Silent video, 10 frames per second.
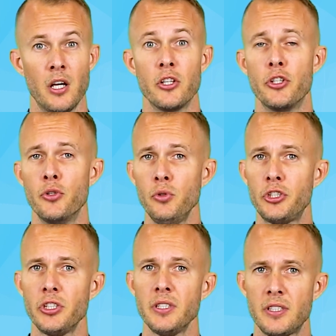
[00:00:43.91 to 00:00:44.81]
You
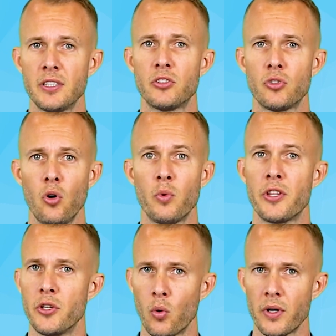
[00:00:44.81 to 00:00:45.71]
should consult with
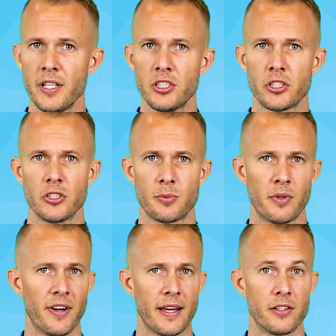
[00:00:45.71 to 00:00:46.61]
your insurance
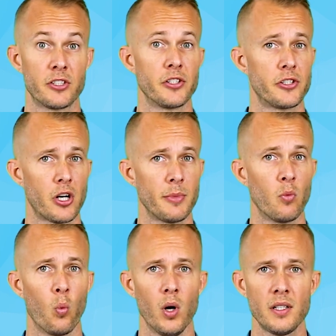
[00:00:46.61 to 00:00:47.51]
provider to determine what